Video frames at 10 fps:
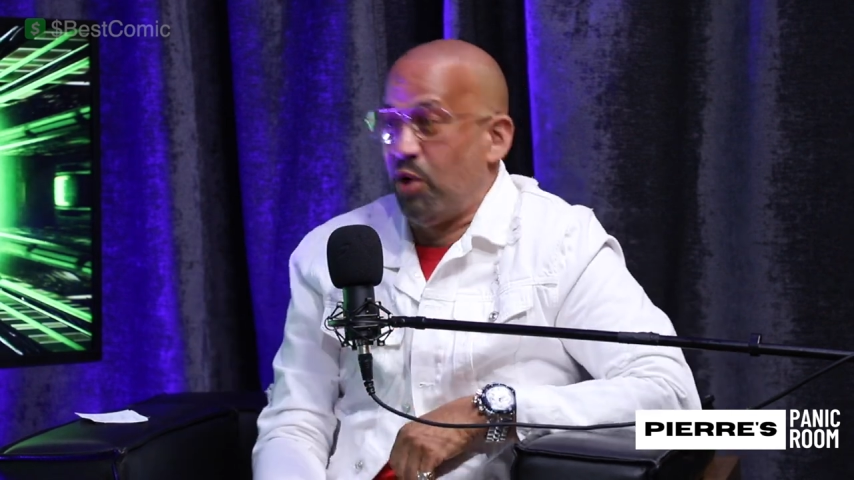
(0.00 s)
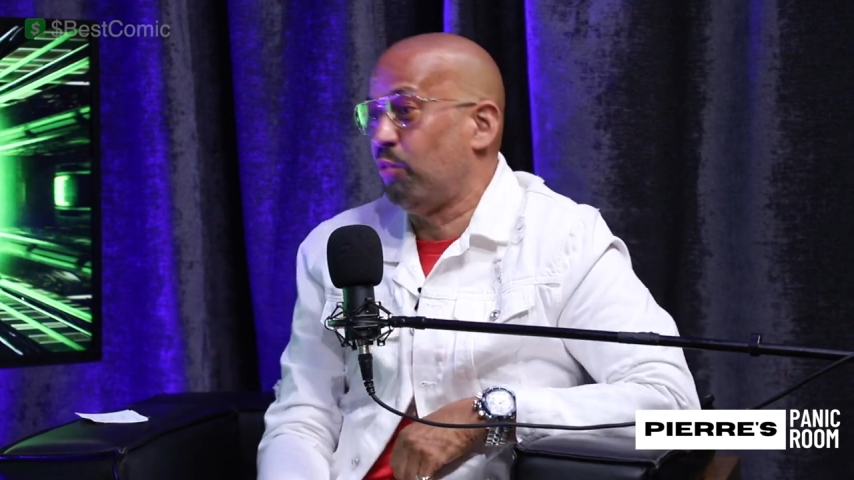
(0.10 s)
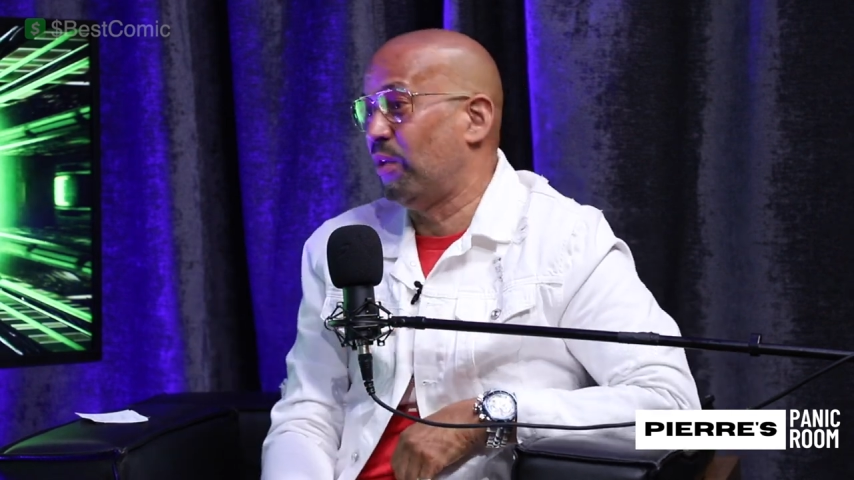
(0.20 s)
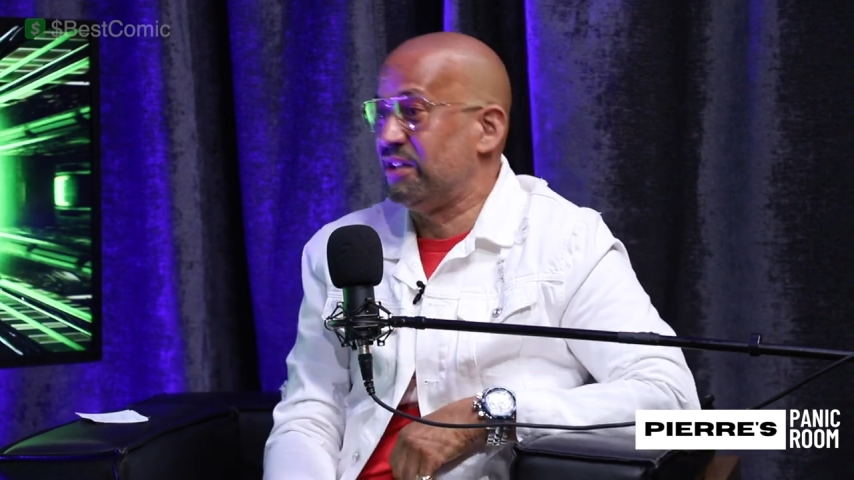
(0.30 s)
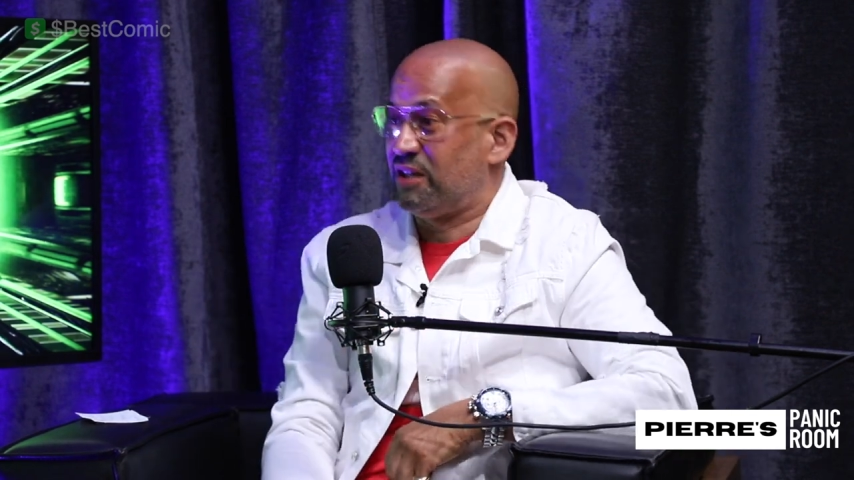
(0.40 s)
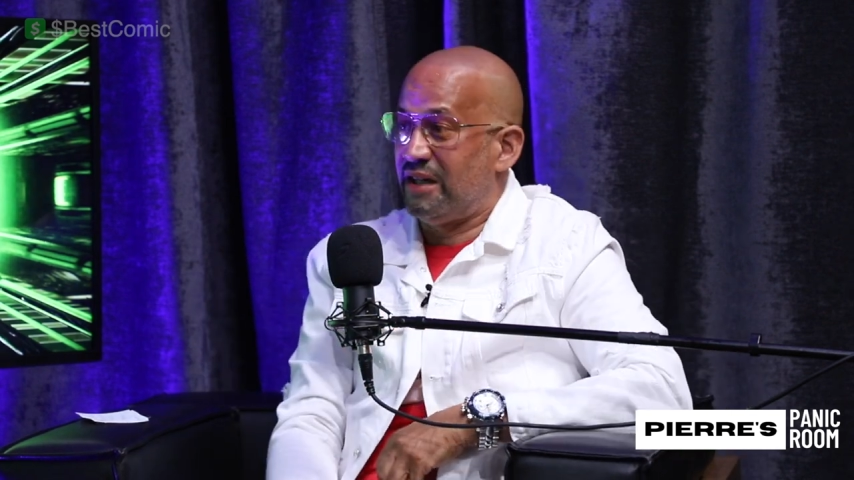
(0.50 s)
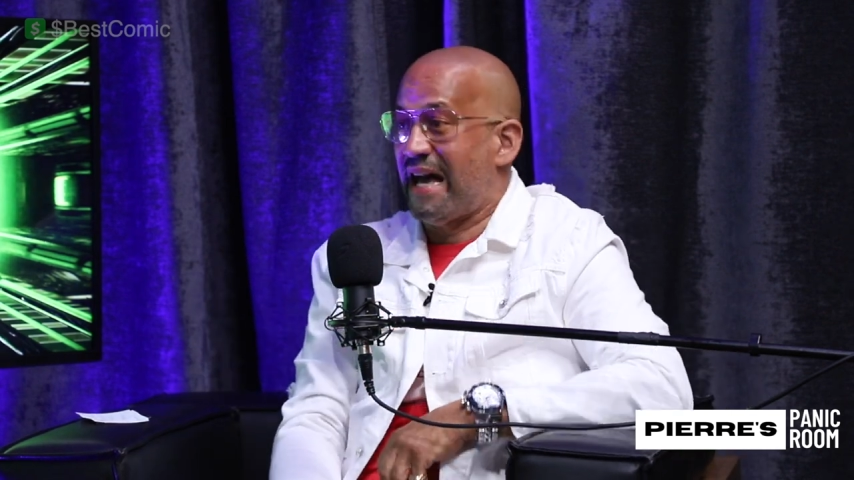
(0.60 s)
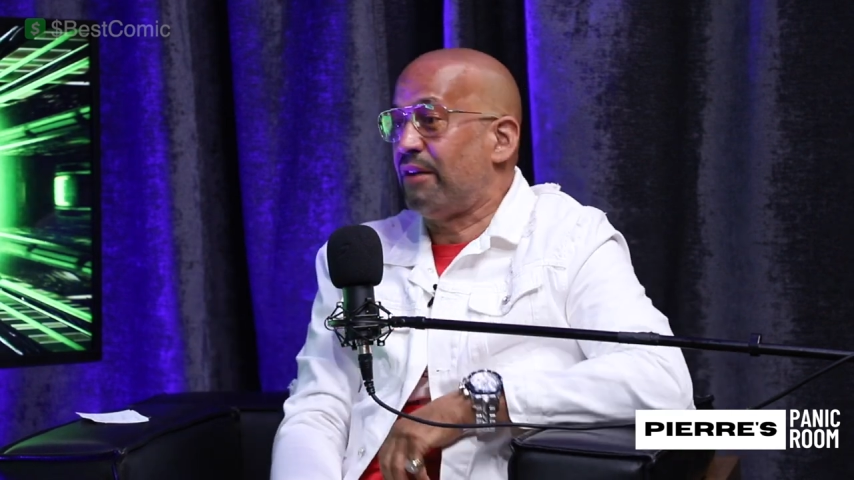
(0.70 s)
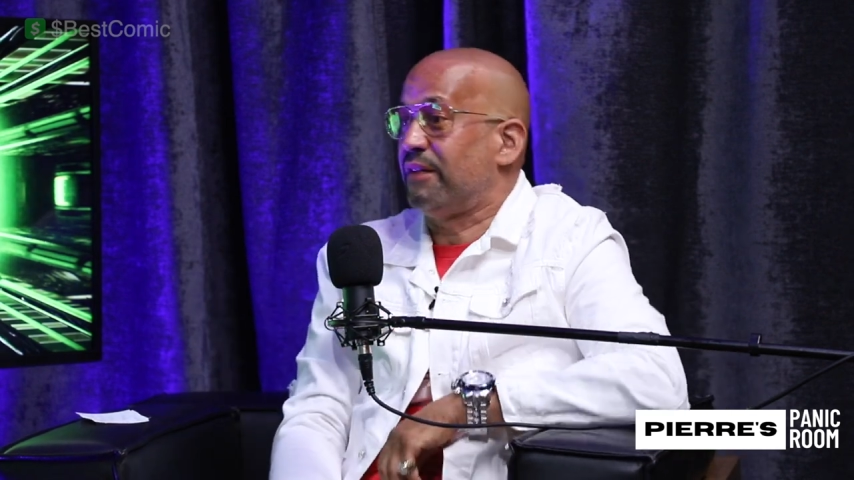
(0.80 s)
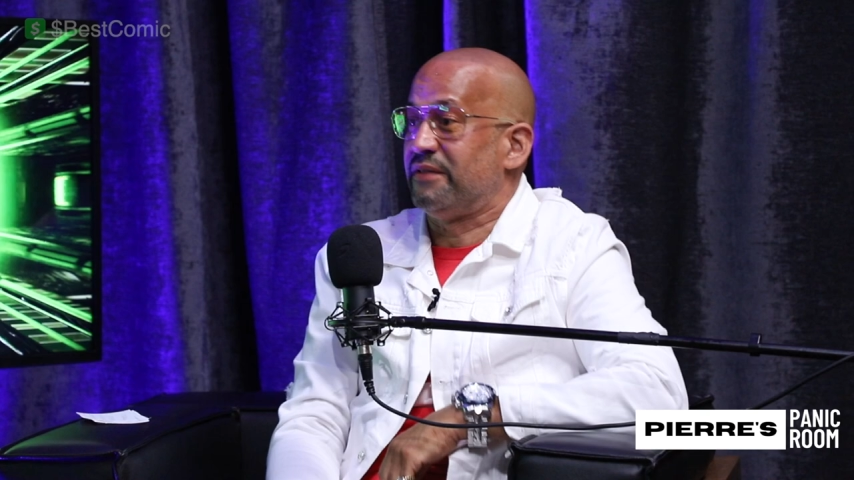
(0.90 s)
joke wasn't good,
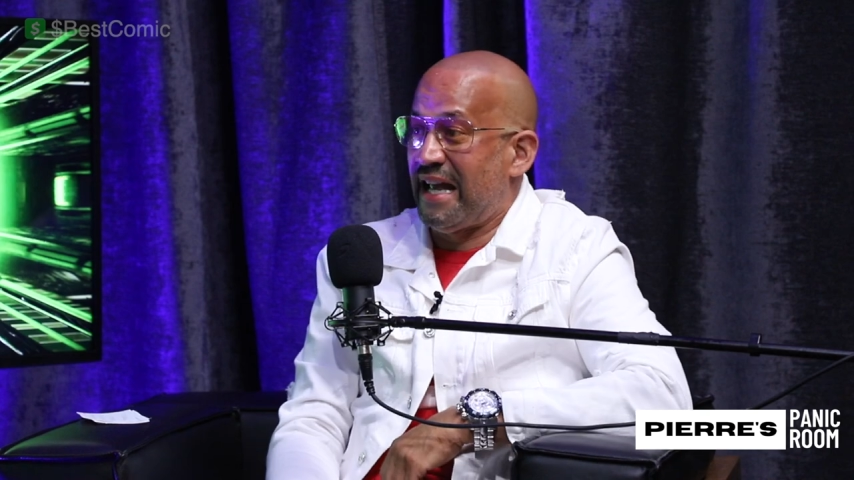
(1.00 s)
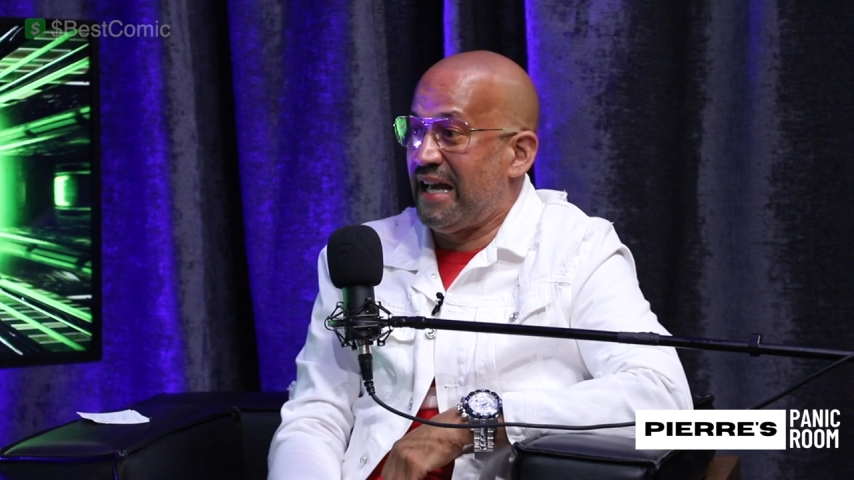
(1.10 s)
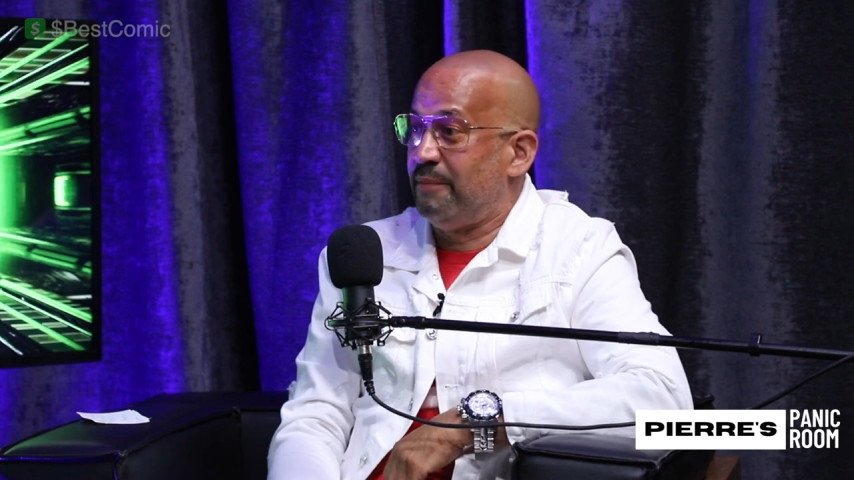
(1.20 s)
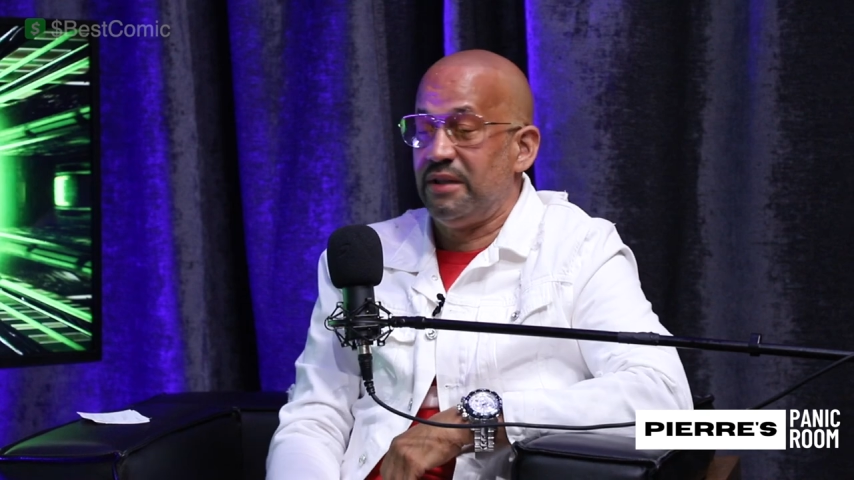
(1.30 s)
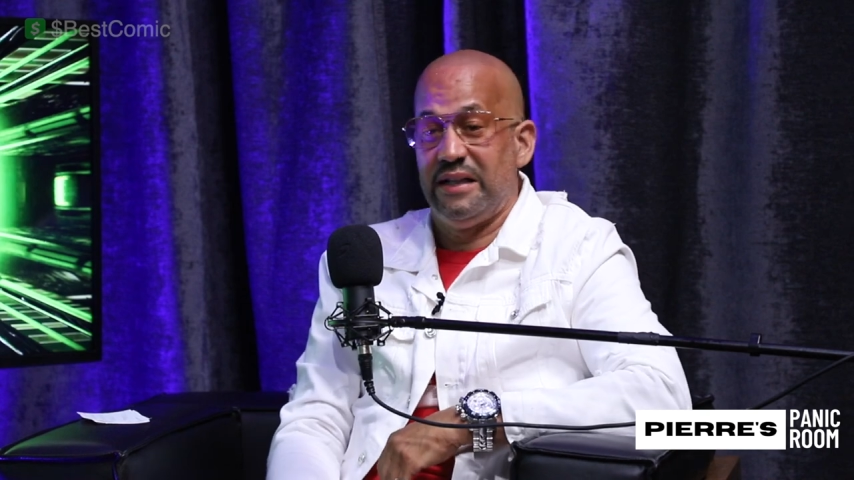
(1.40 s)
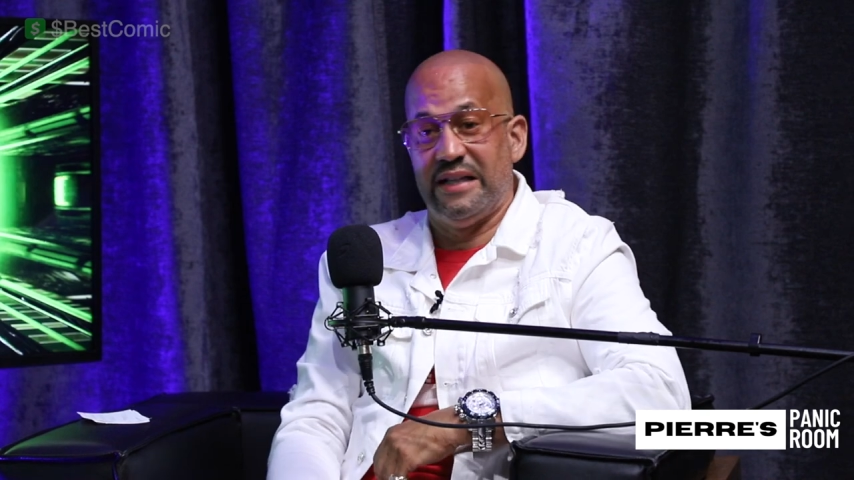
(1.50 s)
I don't give a damn.